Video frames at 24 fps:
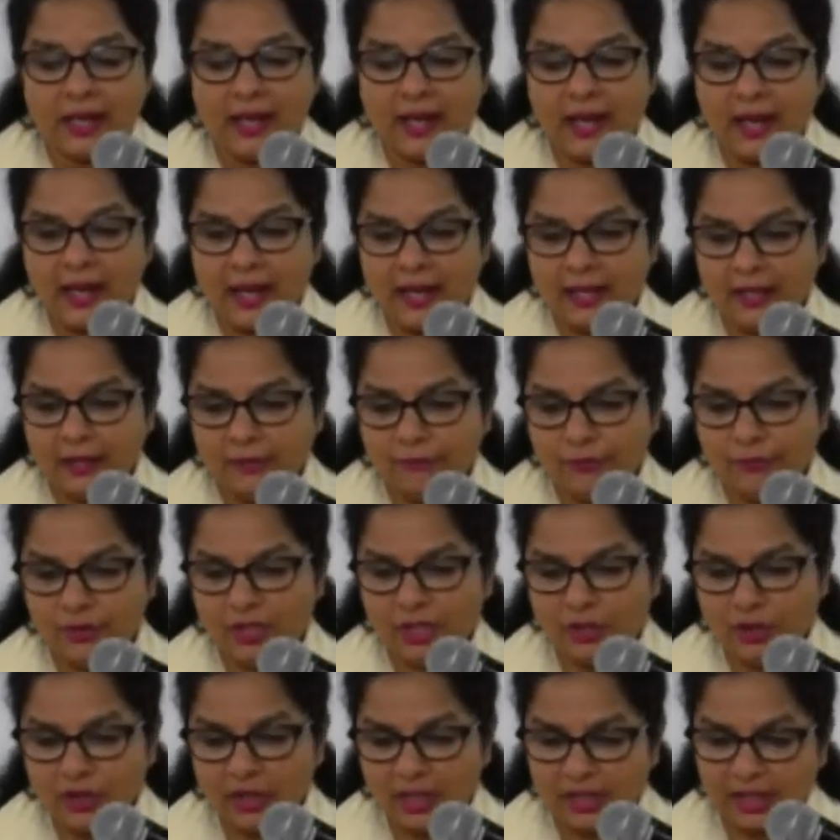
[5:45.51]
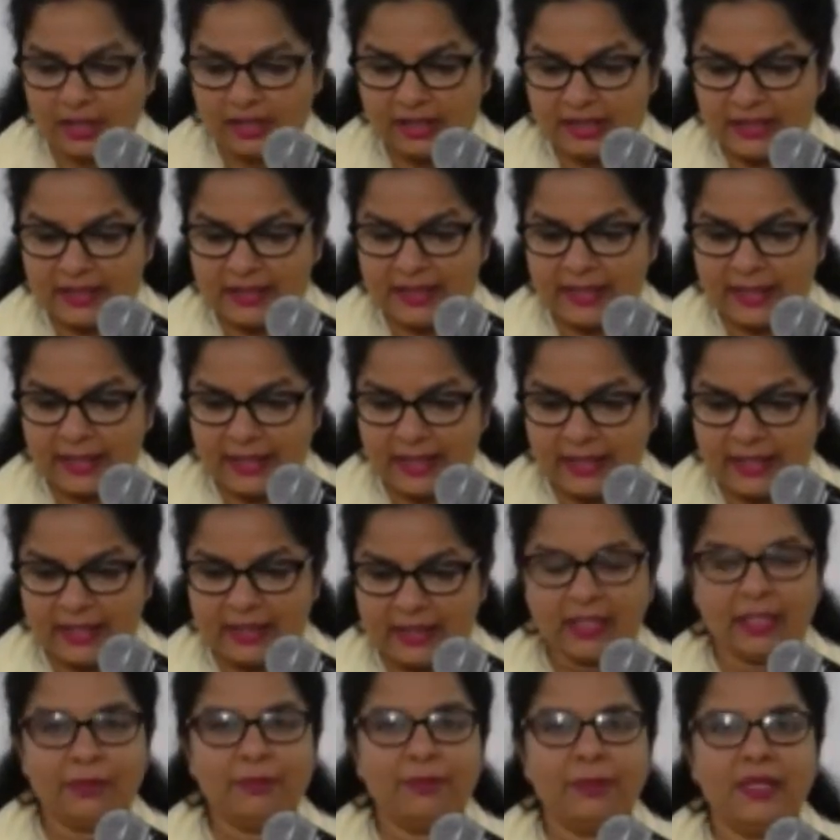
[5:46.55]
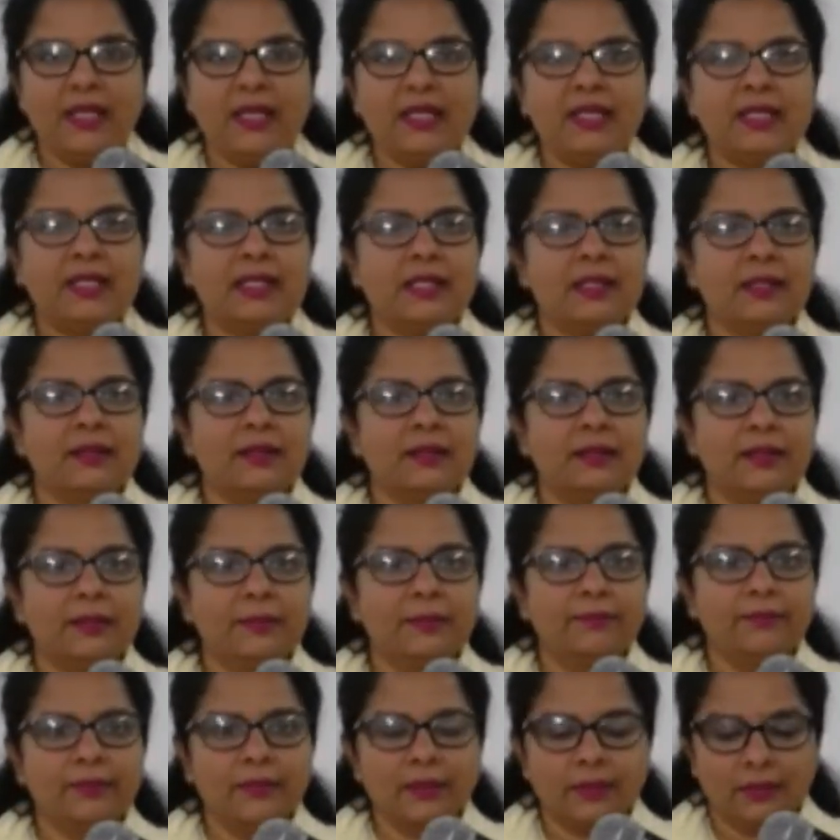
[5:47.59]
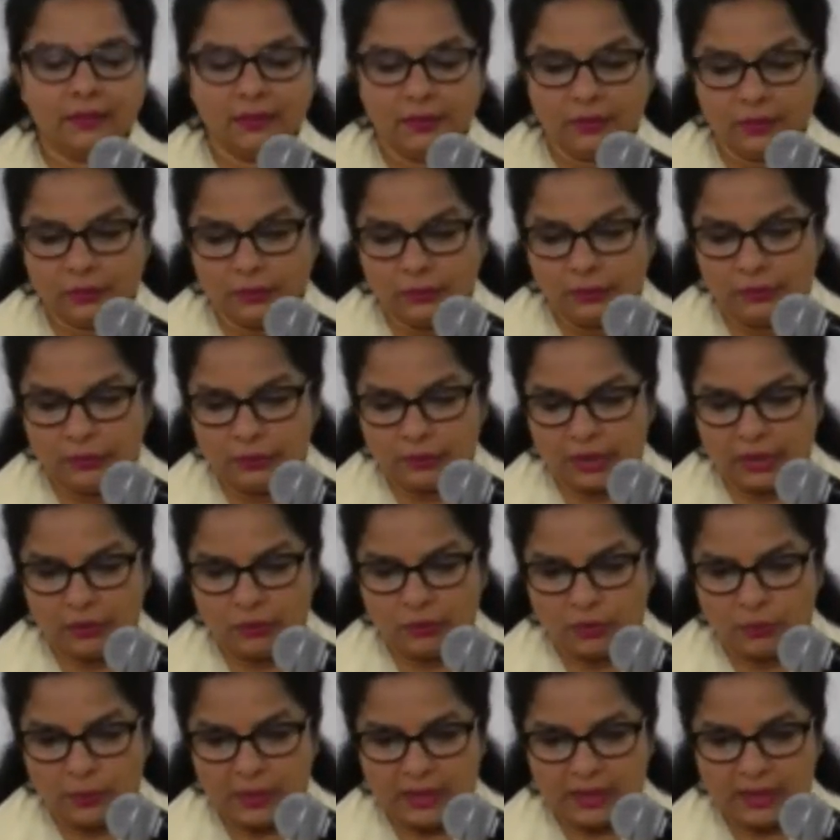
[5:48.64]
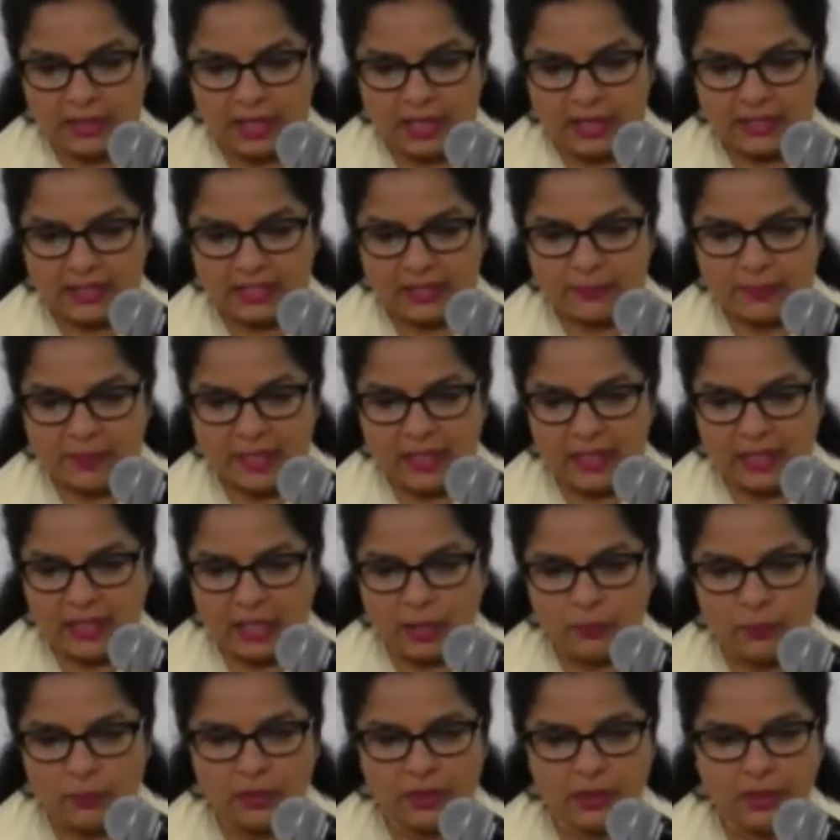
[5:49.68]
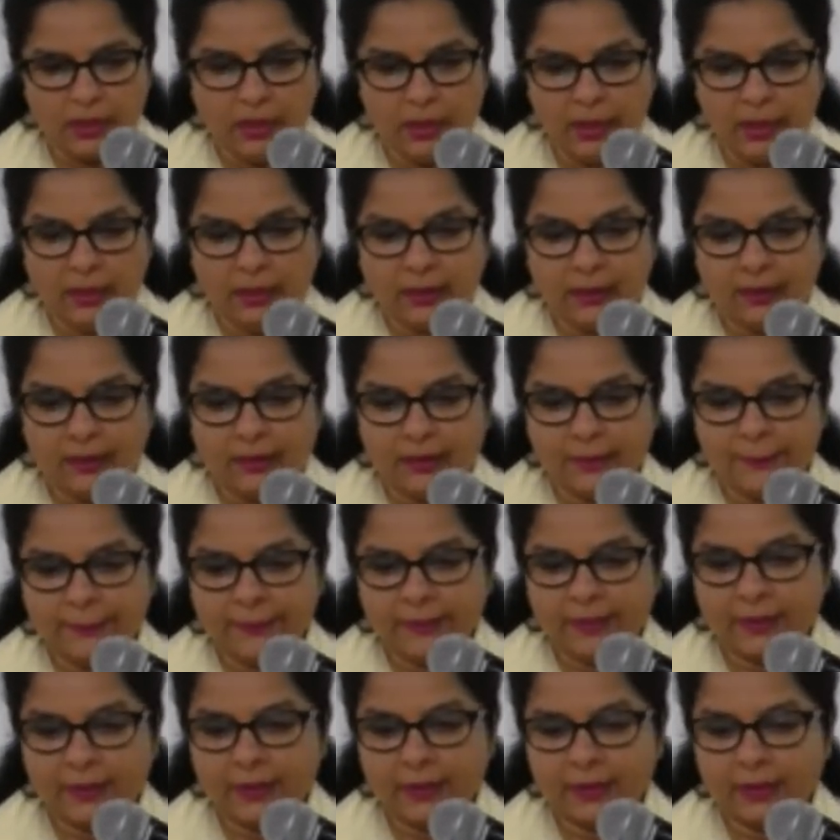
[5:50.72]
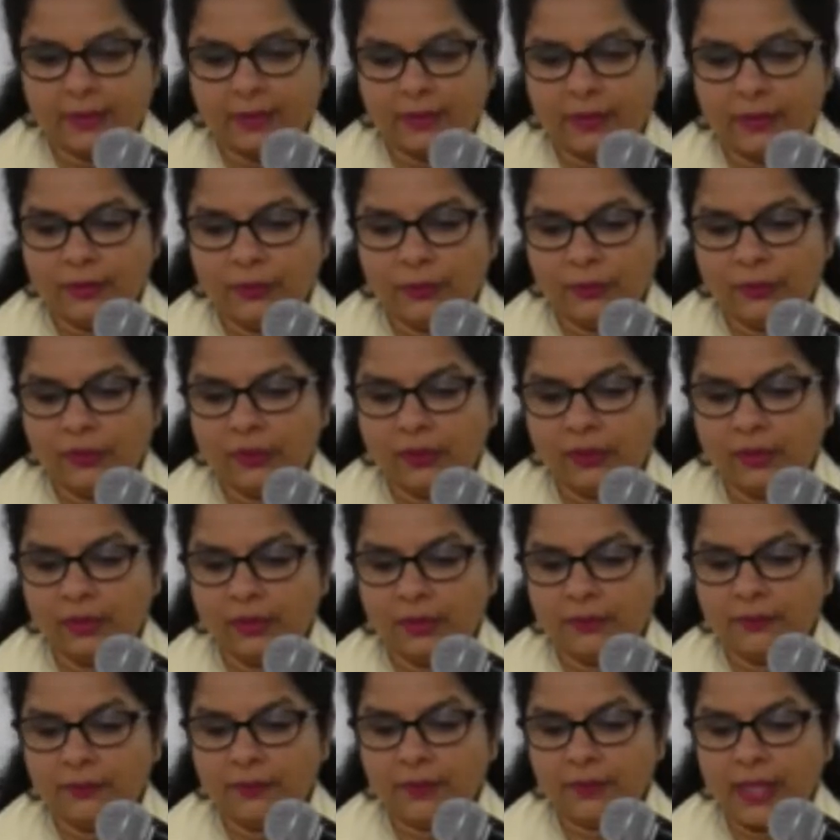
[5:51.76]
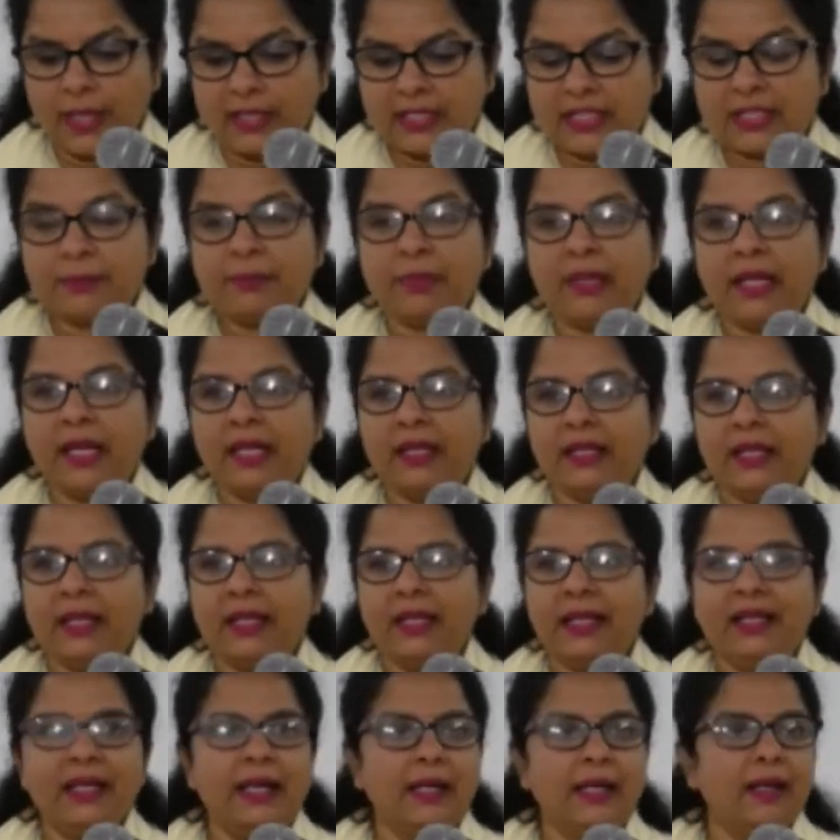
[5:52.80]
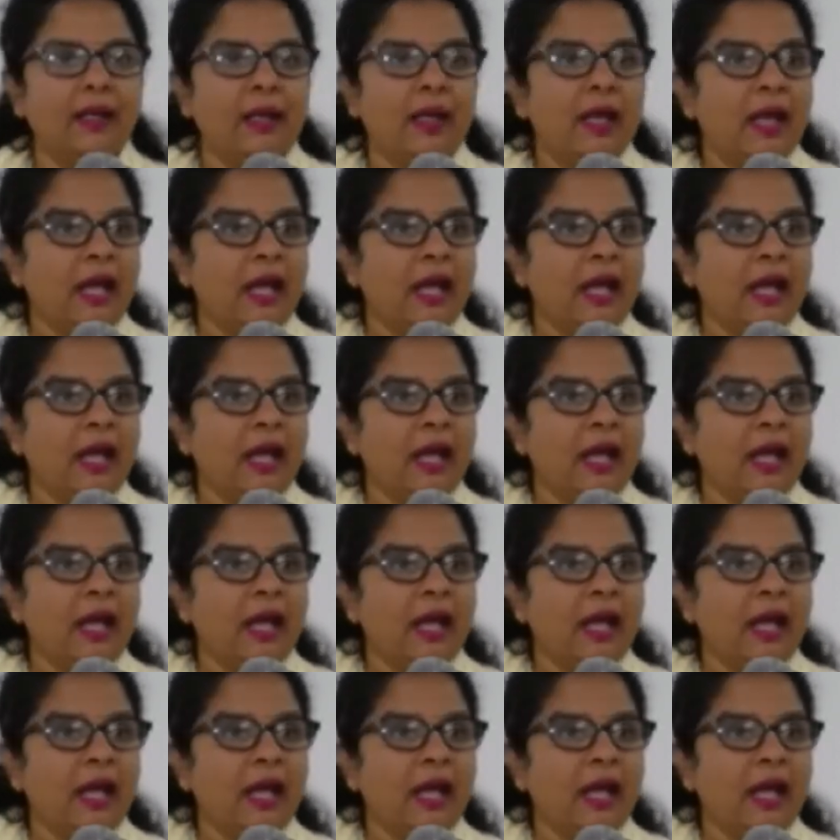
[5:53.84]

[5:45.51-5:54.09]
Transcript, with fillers: And if you did not understand anything, please, um, you know, you can always ask me and I will, um, you know, um, explain that again.